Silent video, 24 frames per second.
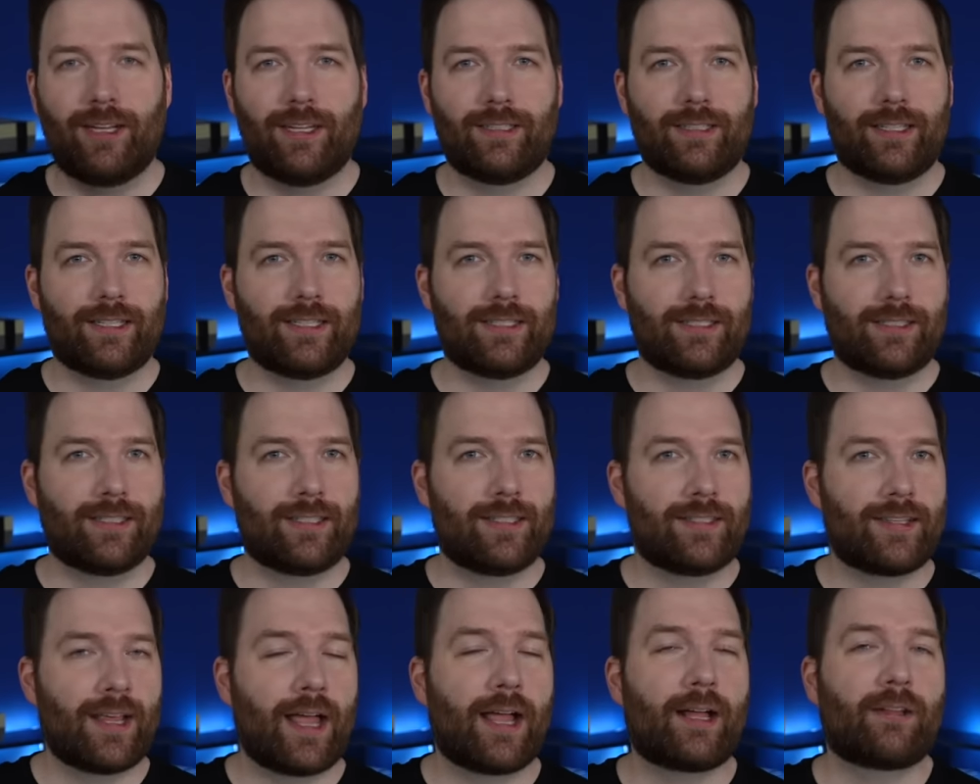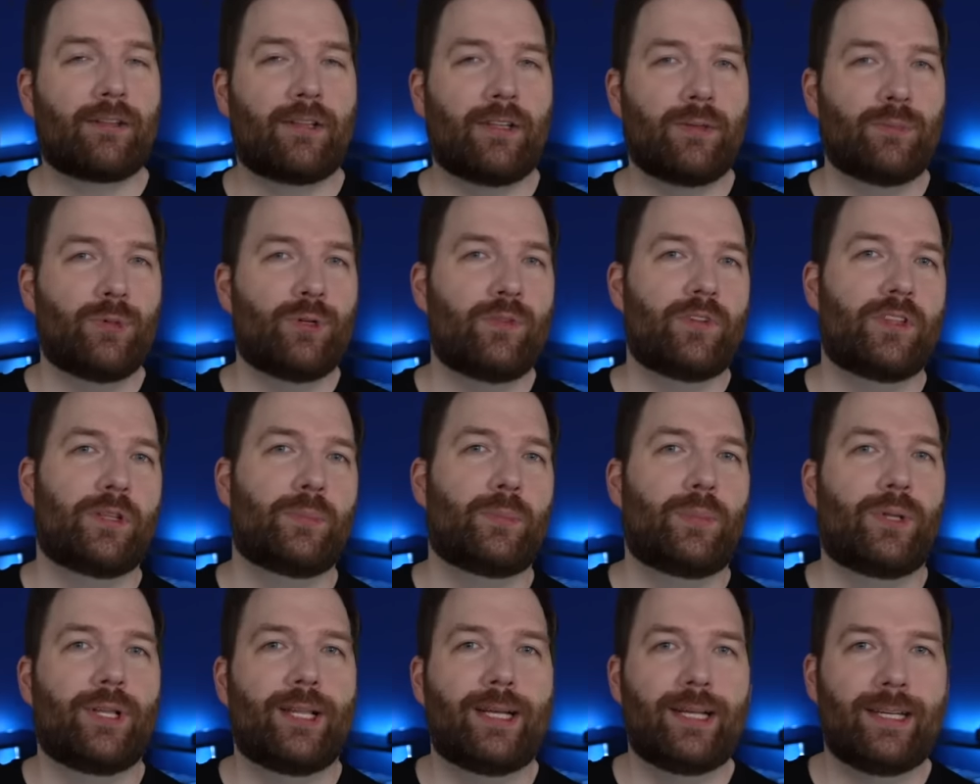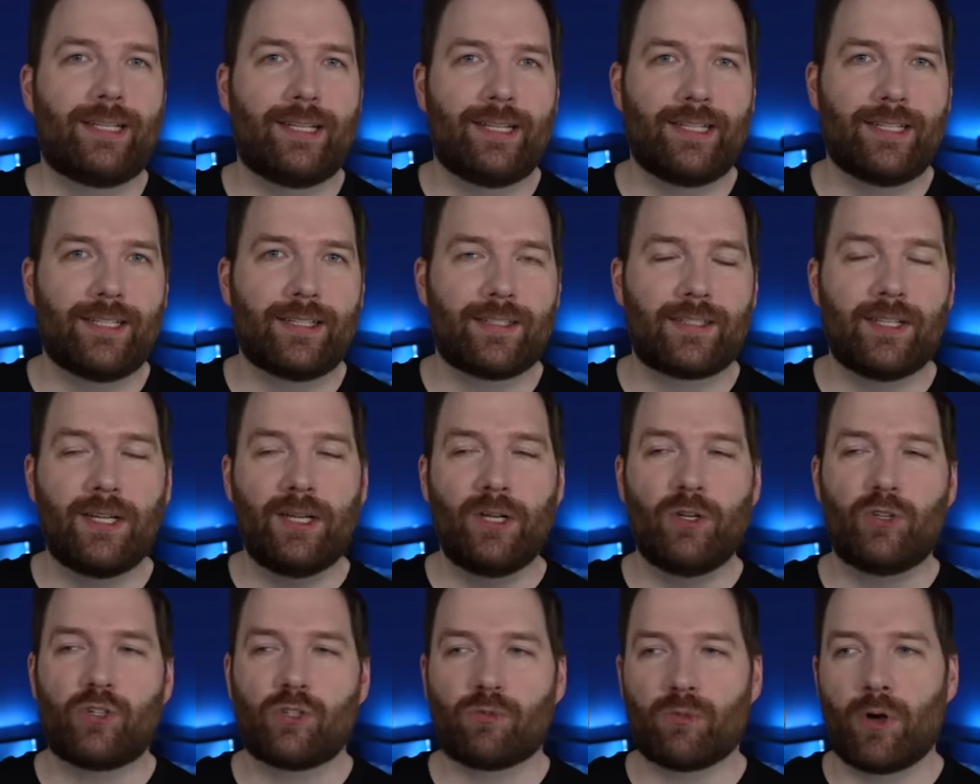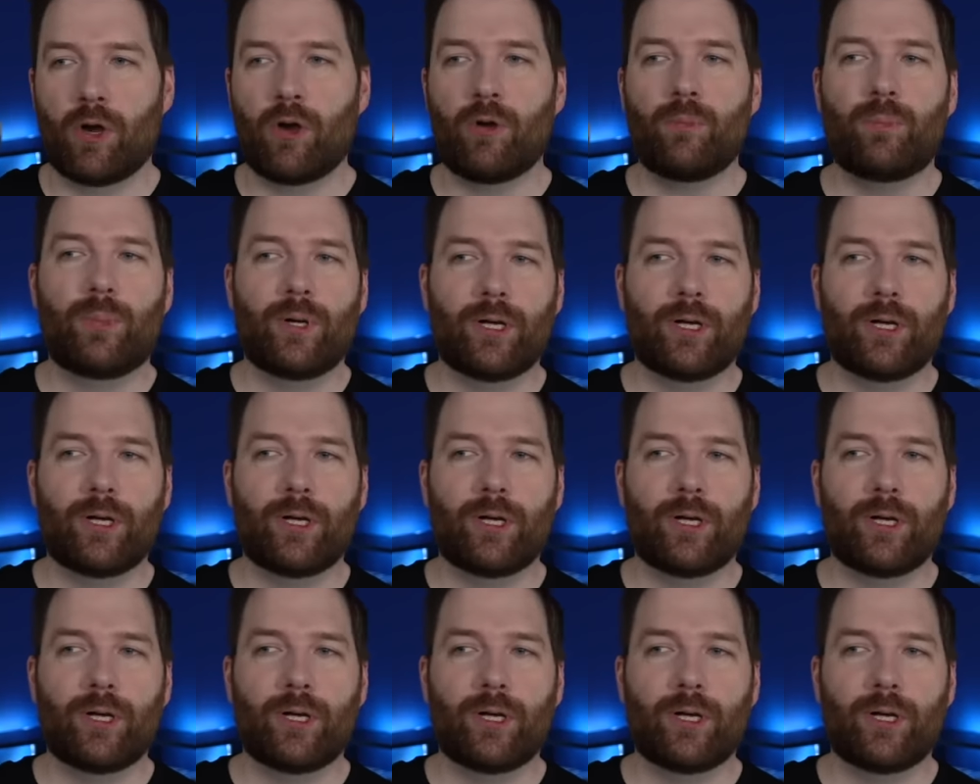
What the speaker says: And that is exactly the movie that Plane is. Gerard